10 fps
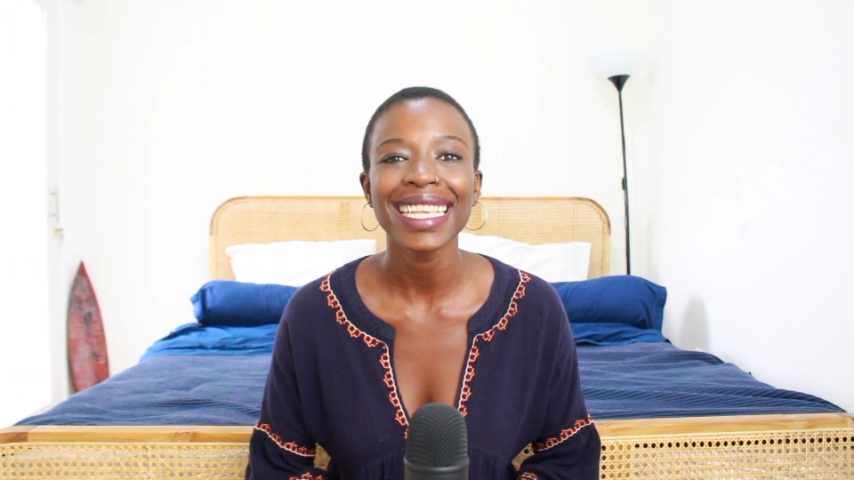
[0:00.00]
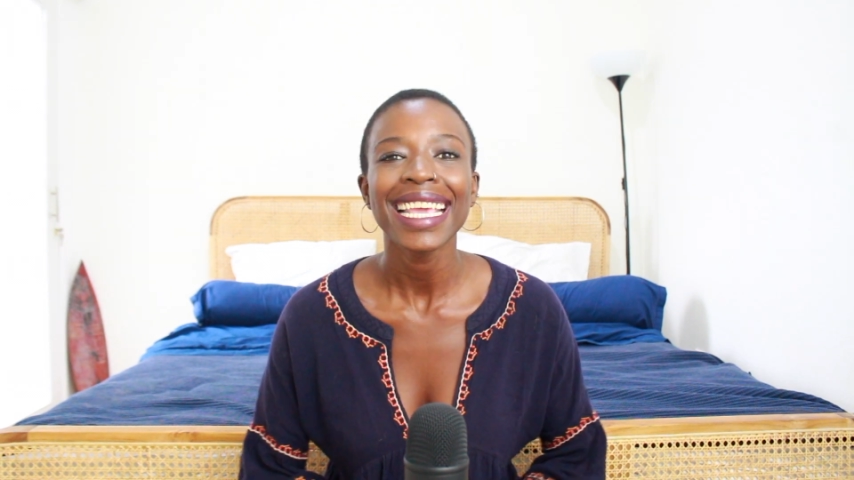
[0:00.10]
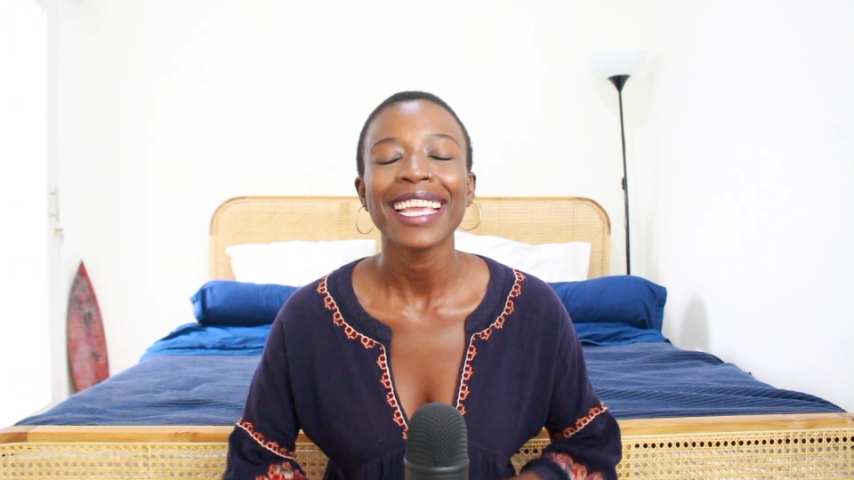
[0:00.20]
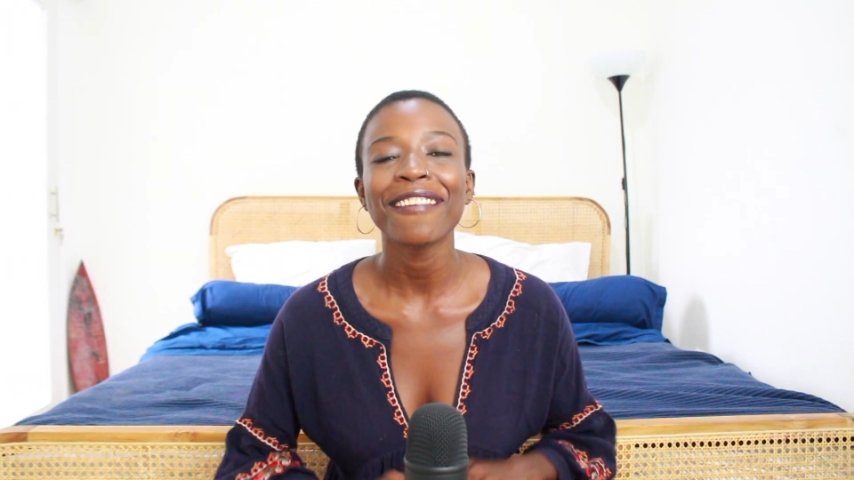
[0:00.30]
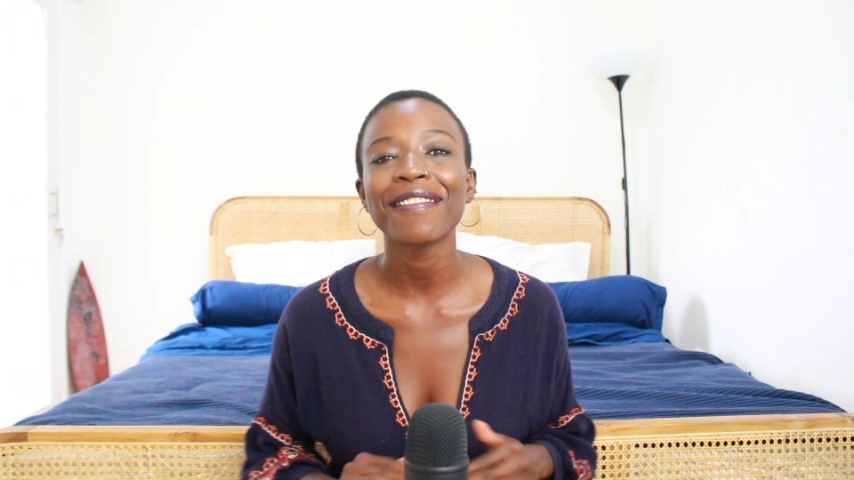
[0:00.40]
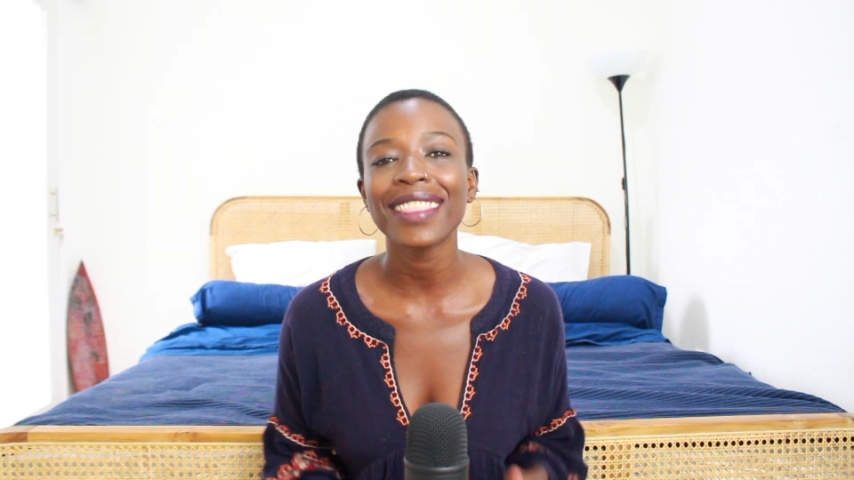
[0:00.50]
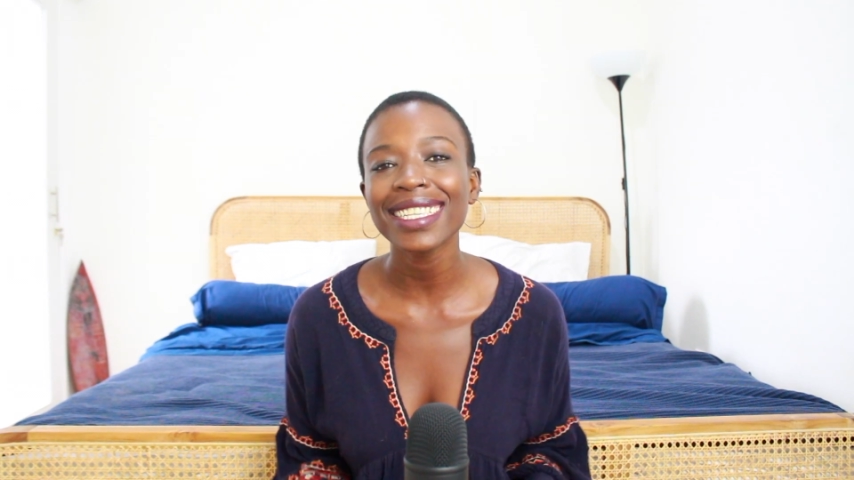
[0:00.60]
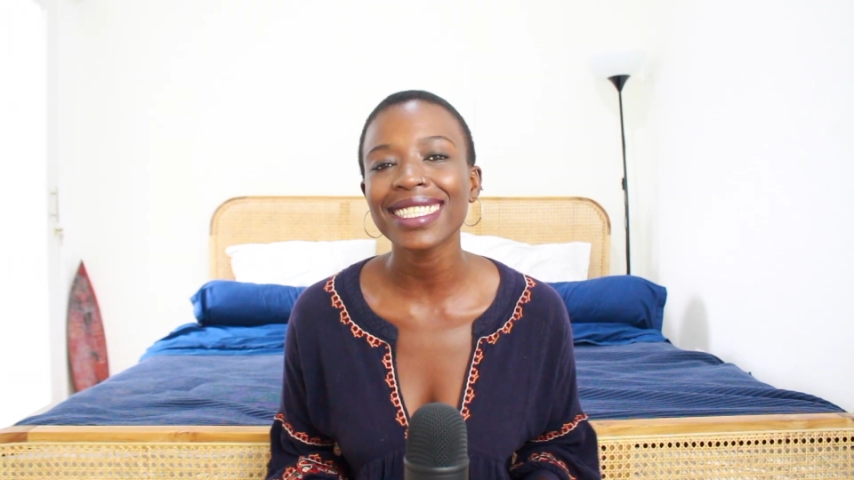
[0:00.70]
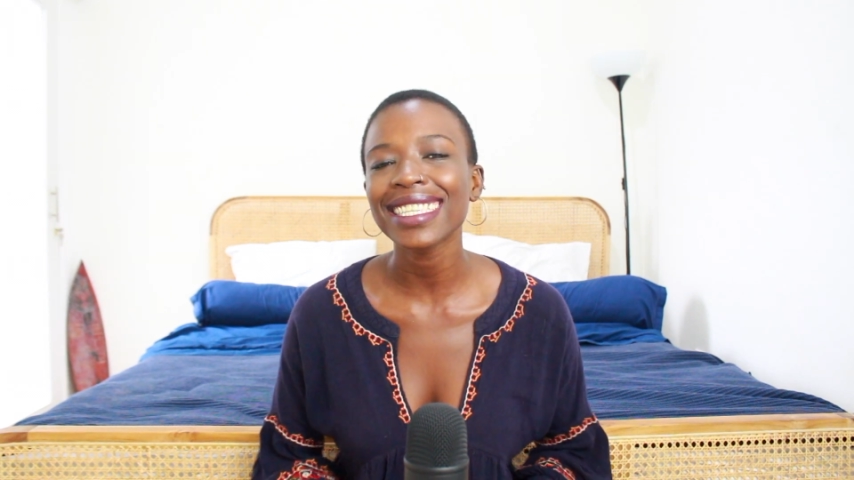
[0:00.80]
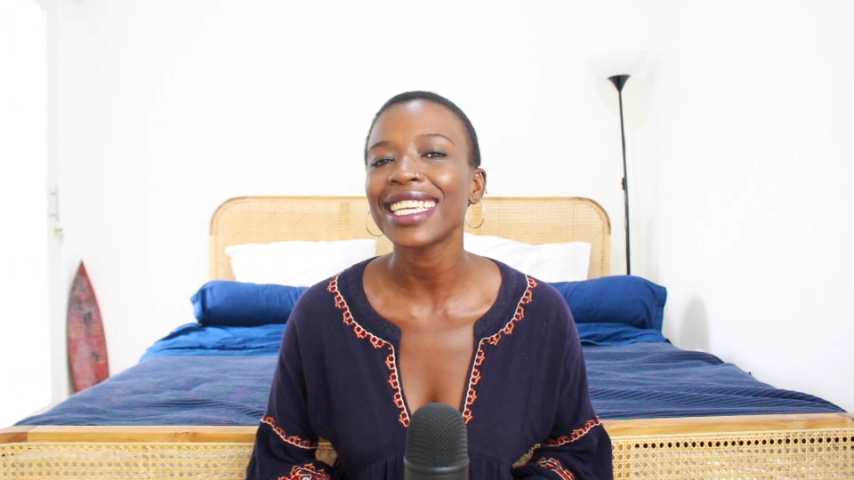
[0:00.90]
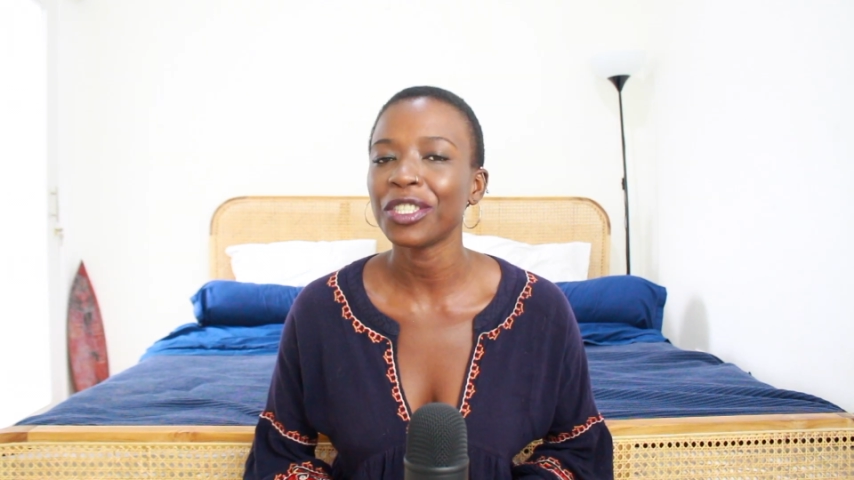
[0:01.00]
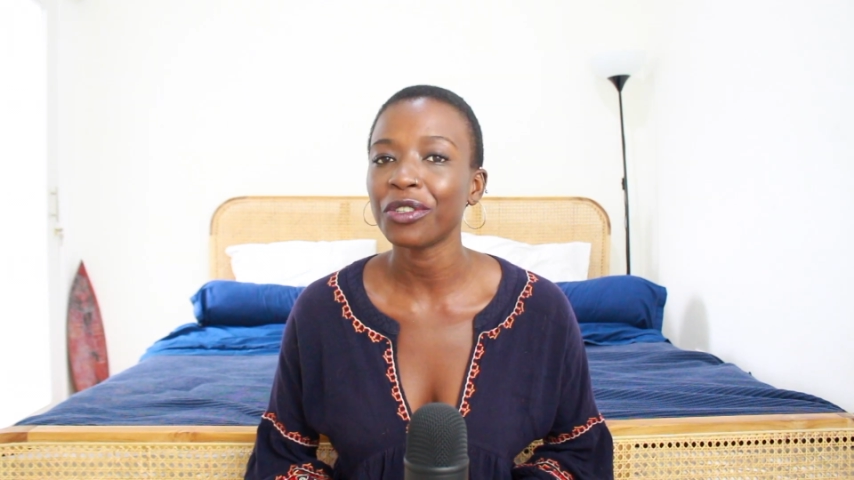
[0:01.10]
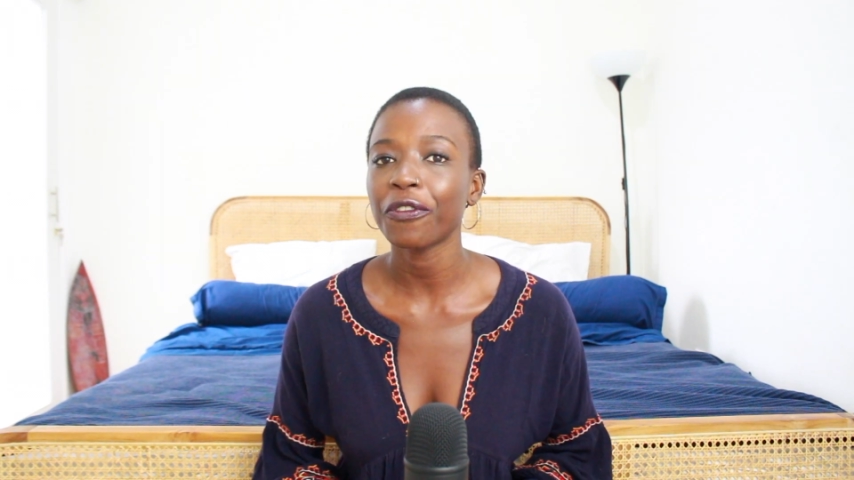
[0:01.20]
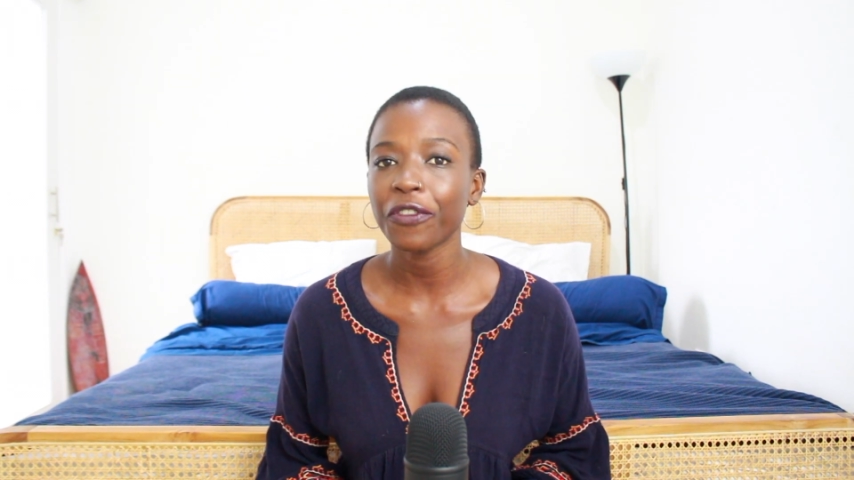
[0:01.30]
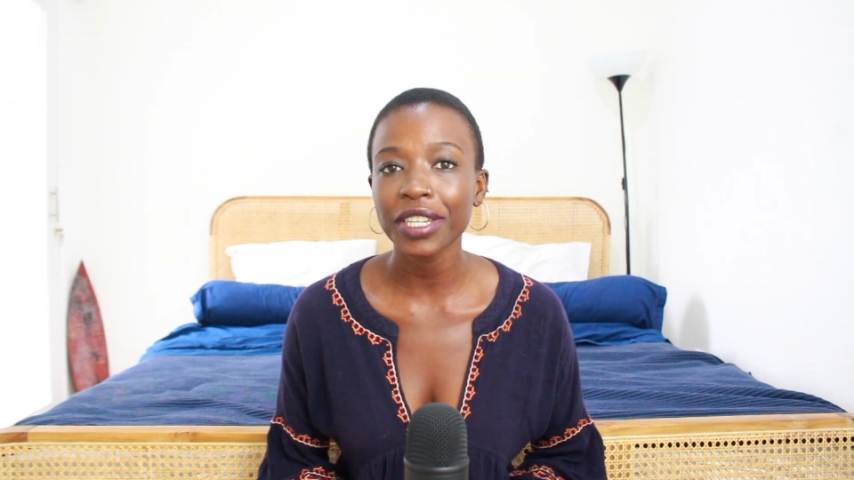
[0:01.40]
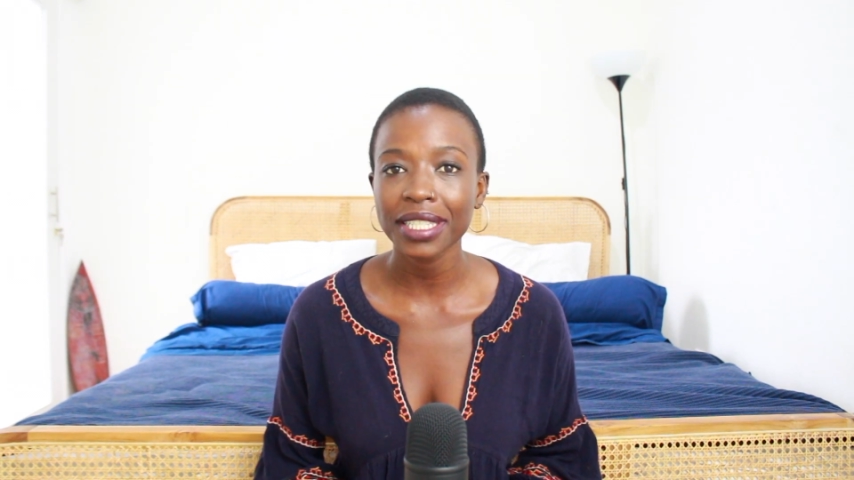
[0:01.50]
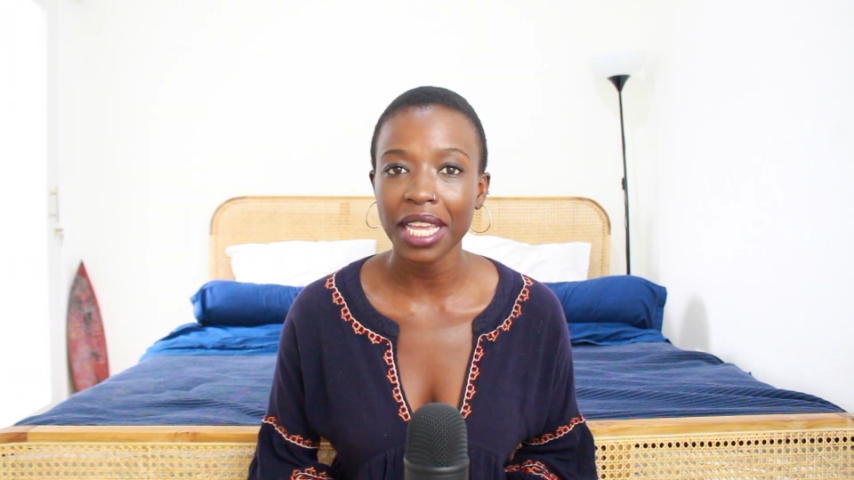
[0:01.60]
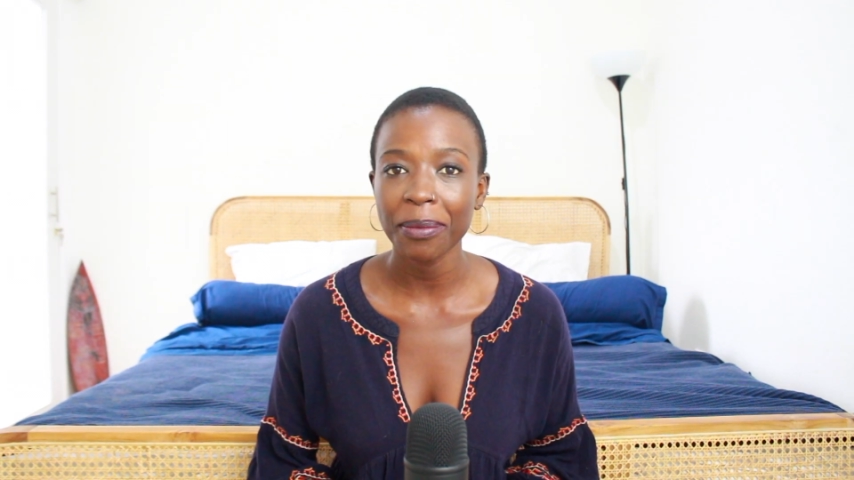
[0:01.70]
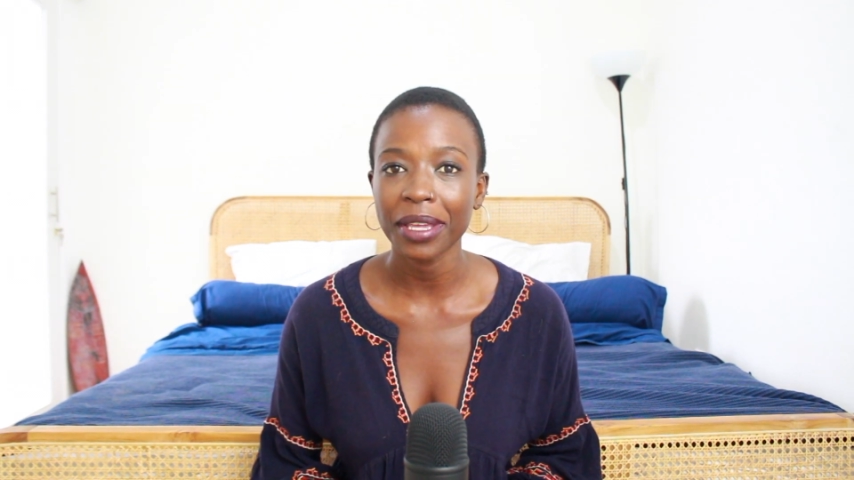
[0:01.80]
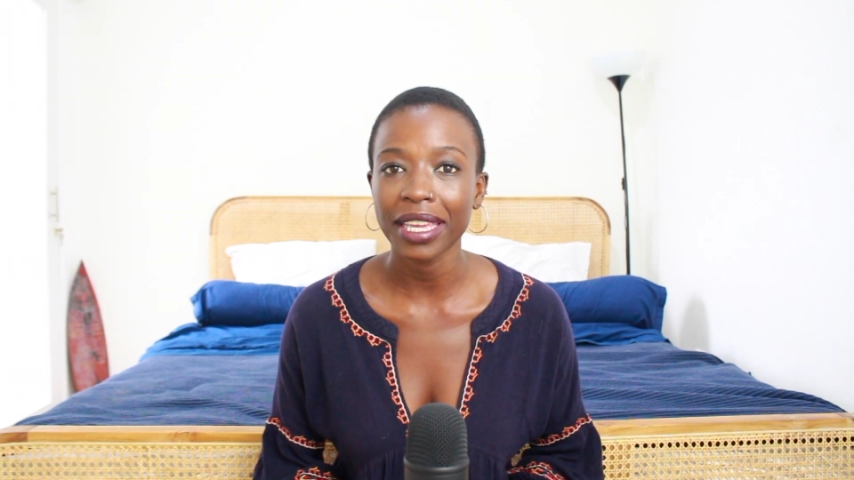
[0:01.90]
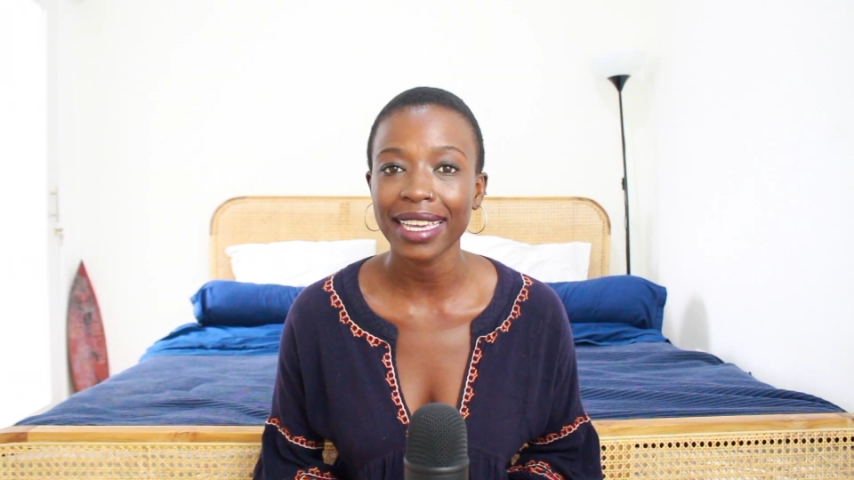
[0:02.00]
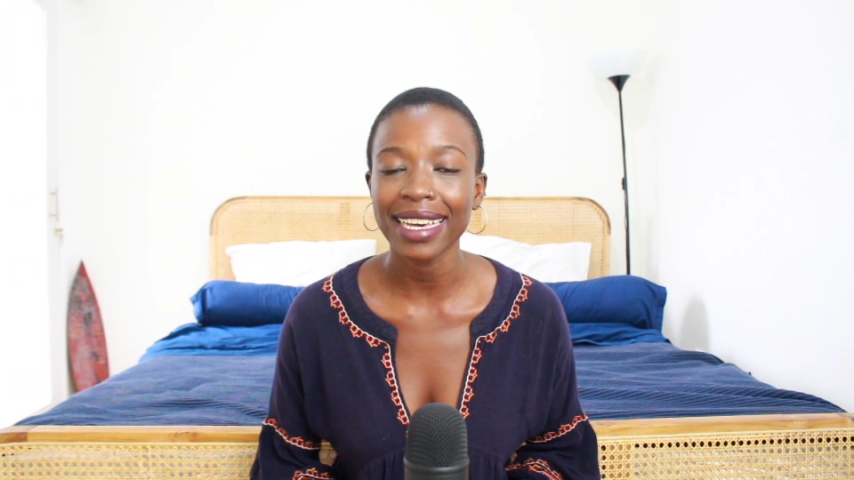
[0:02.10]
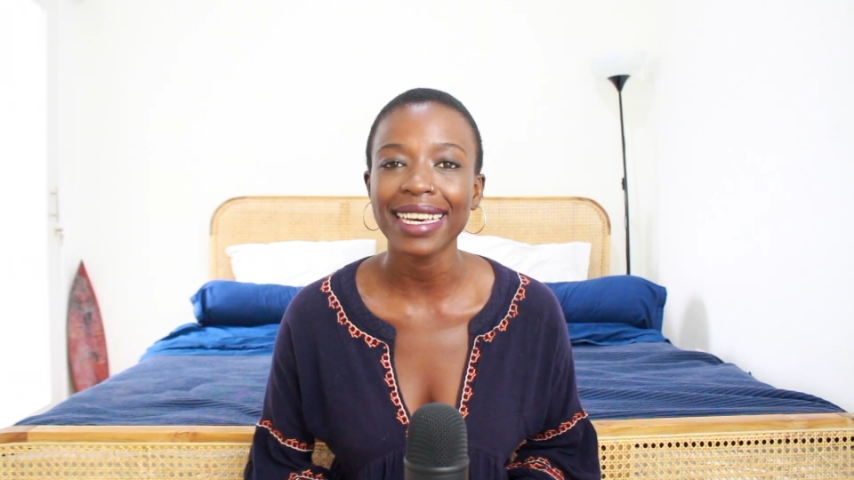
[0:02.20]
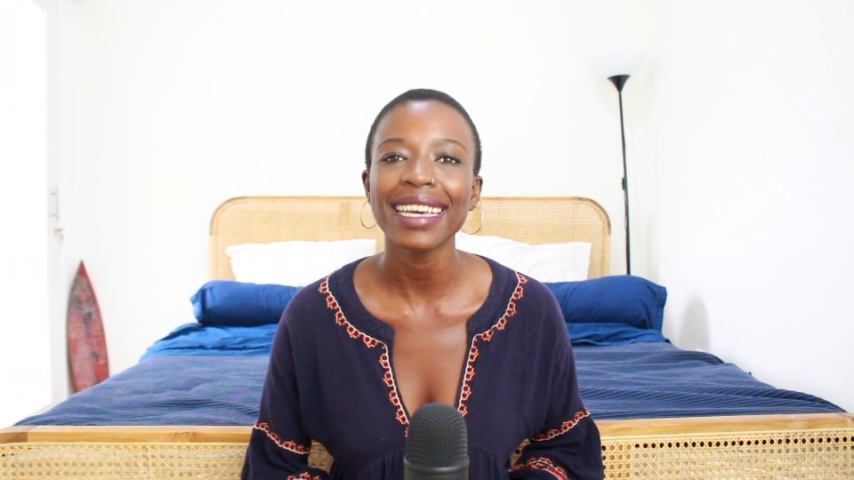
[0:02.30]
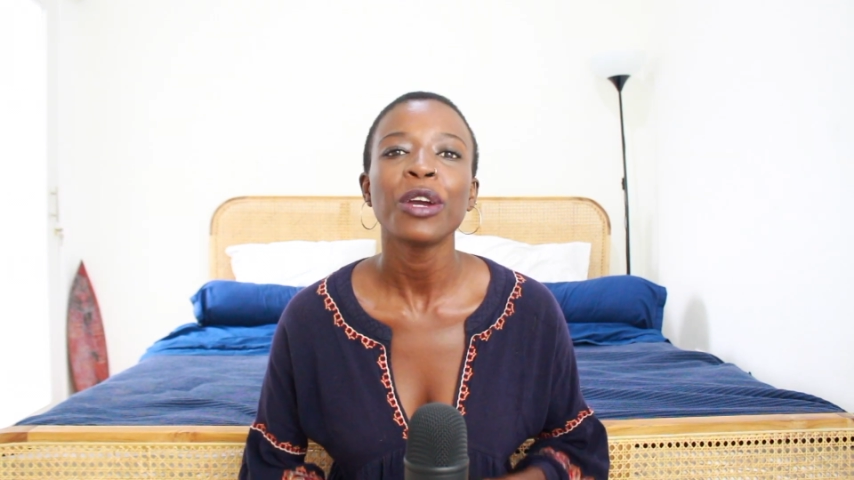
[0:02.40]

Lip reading: If this is your first time here,